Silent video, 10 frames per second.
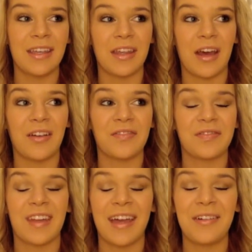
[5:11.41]
you know,
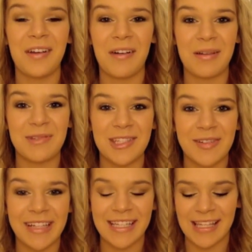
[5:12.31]
I don't know. I'm just
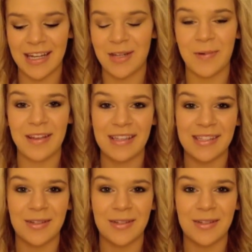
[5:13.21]
really excited to wear these.